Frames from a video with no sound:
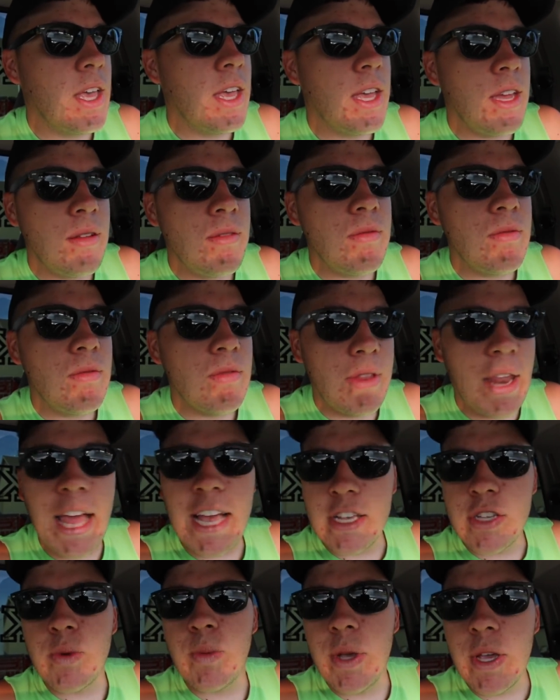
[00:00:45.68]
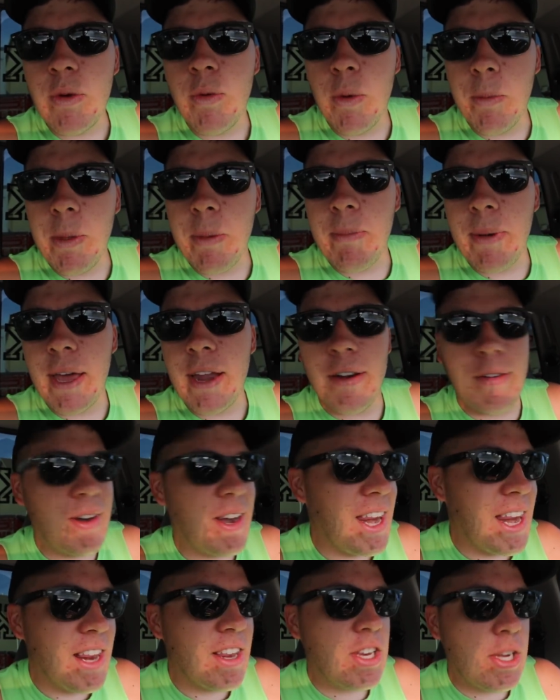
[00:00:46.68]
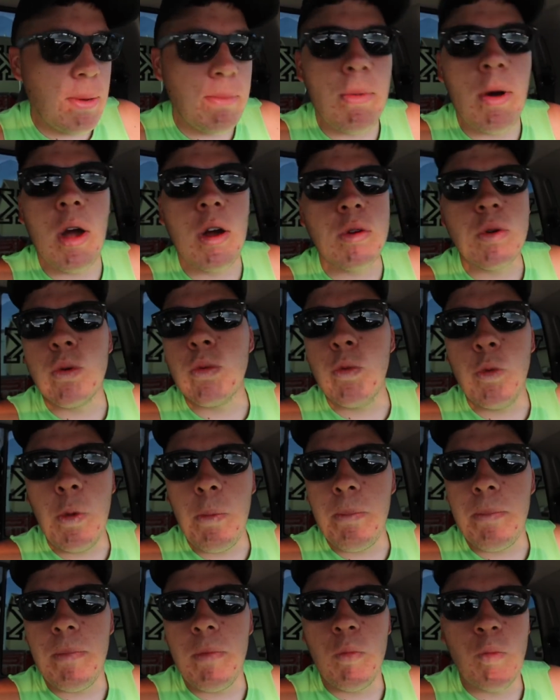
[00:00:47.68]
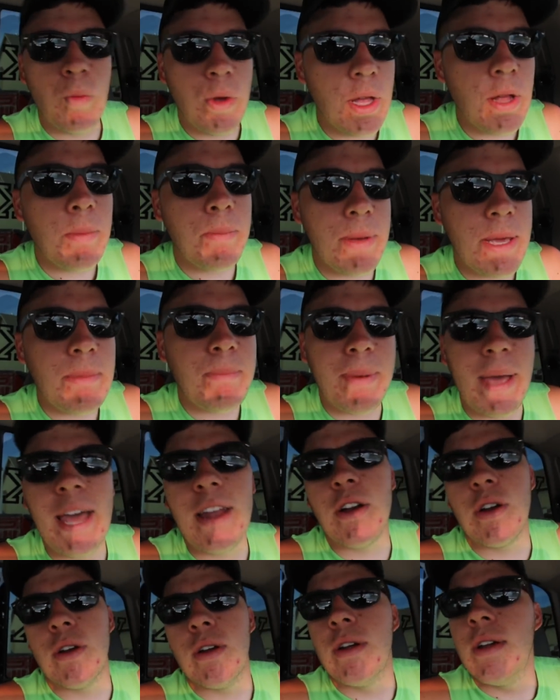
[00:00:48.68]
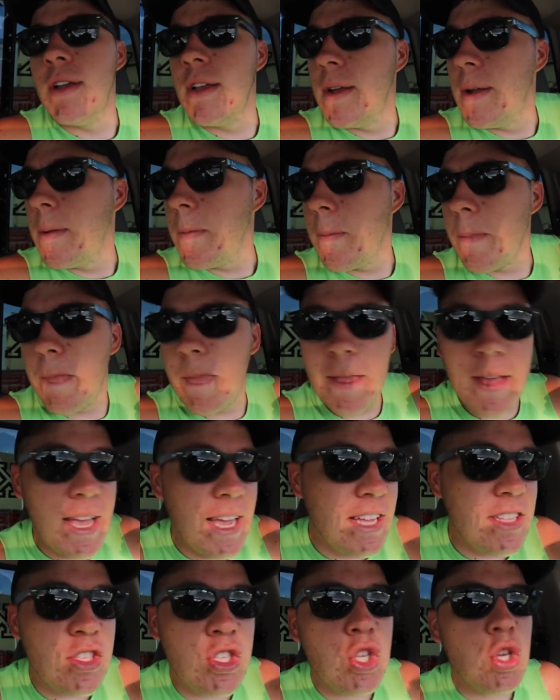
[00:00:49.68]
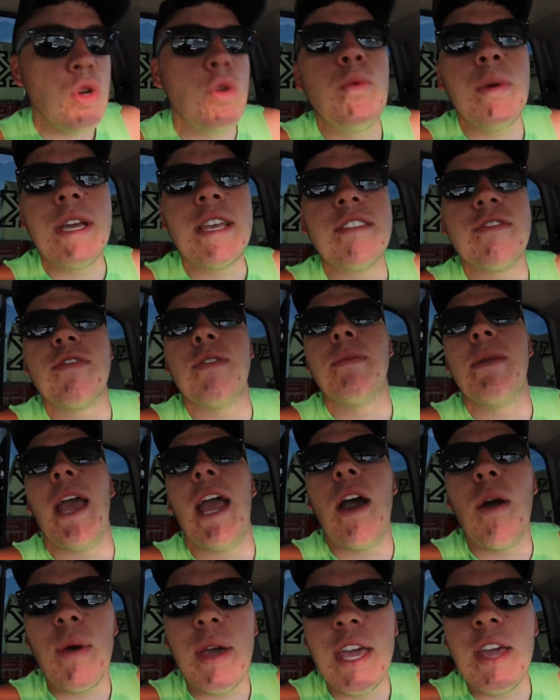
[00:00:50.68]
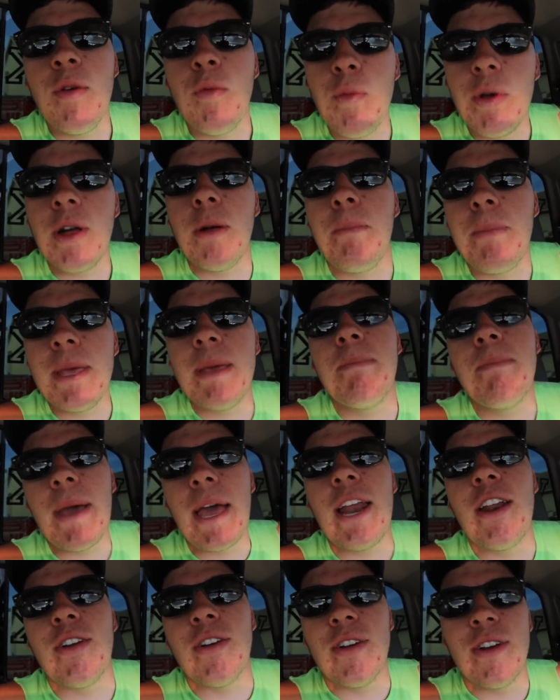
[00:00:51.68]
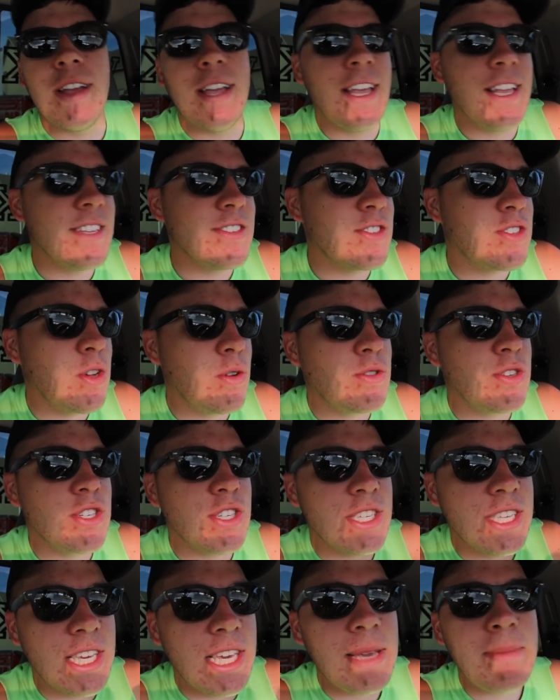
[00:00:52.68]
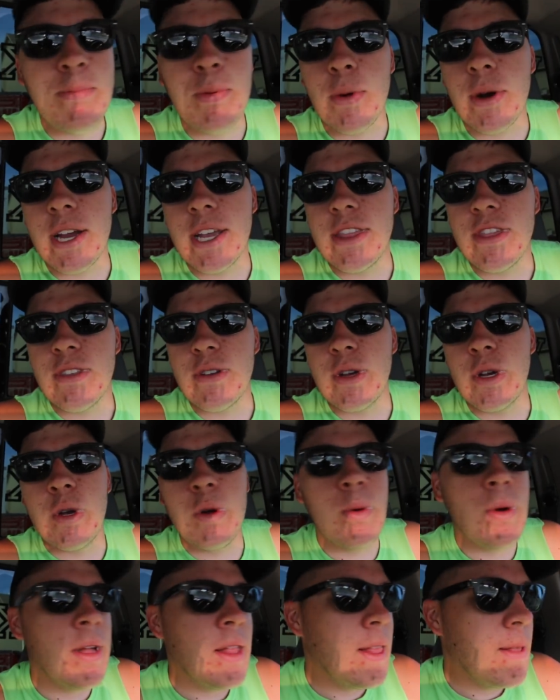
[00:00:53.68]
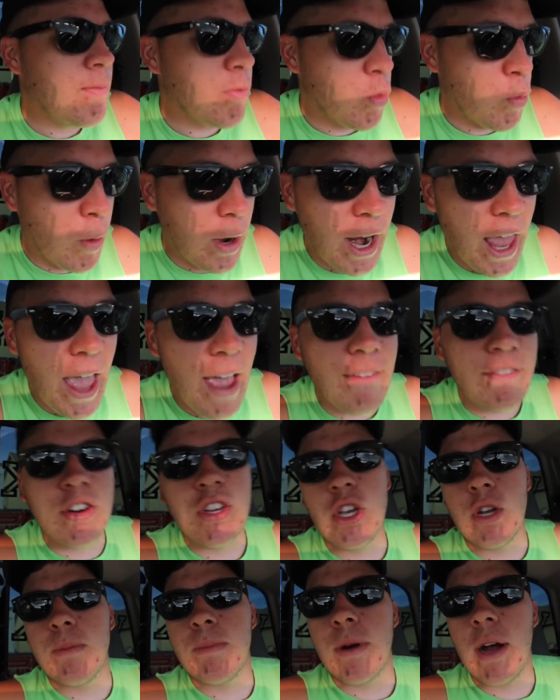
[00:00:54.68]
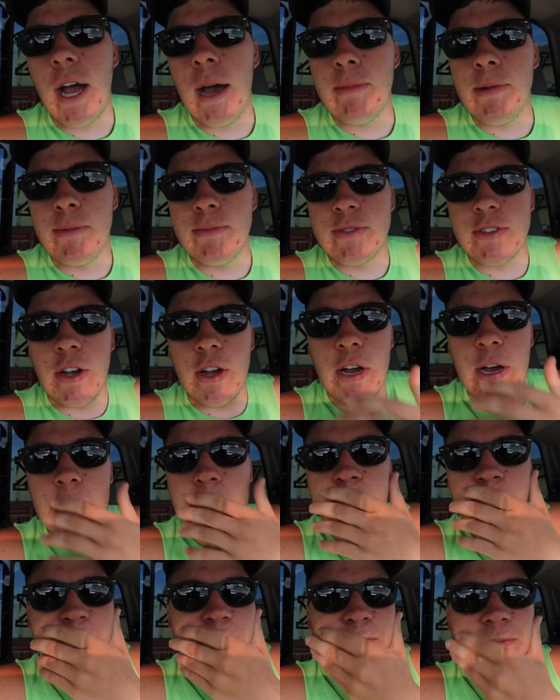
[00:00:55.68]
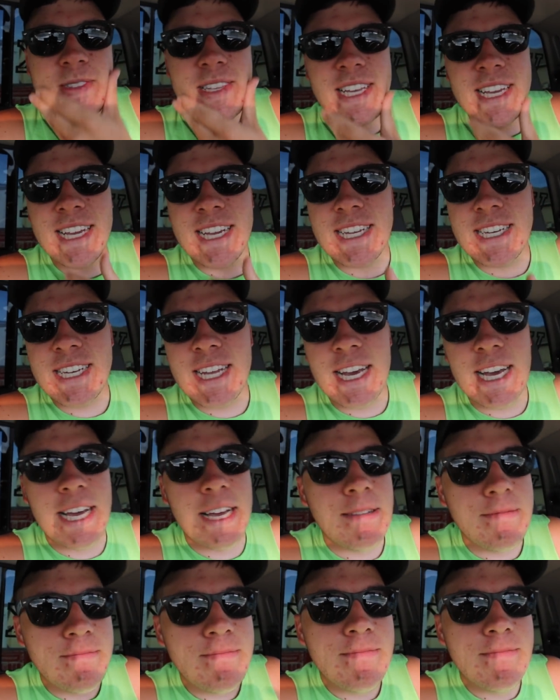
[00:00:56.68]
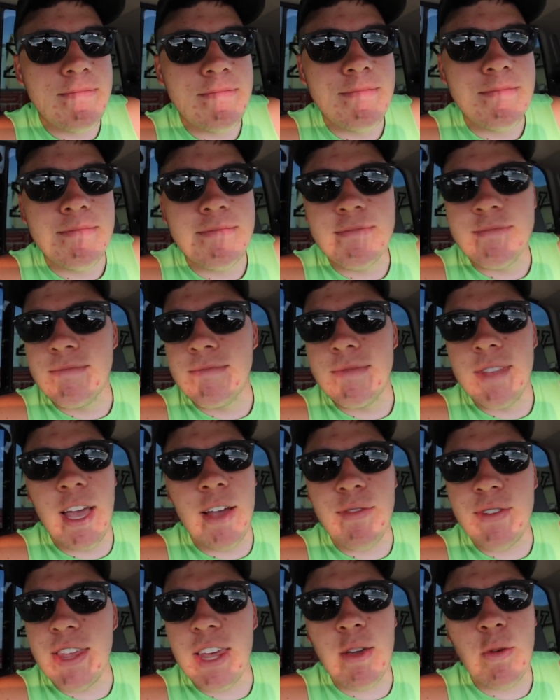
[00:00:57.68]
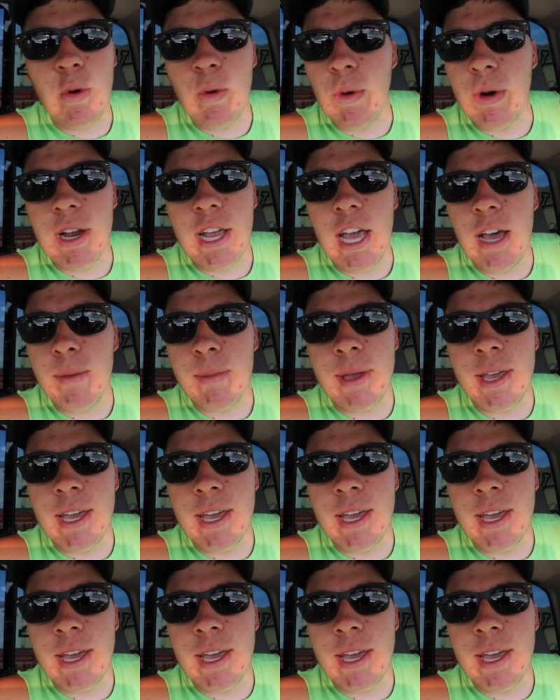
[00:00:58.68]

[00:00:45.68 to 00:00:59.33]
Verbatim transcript: And next week will be better. Tomorrow we will be better. And two weeks from now, it will be better. So just keep working through whatever your problems are. And uh, everything will work out,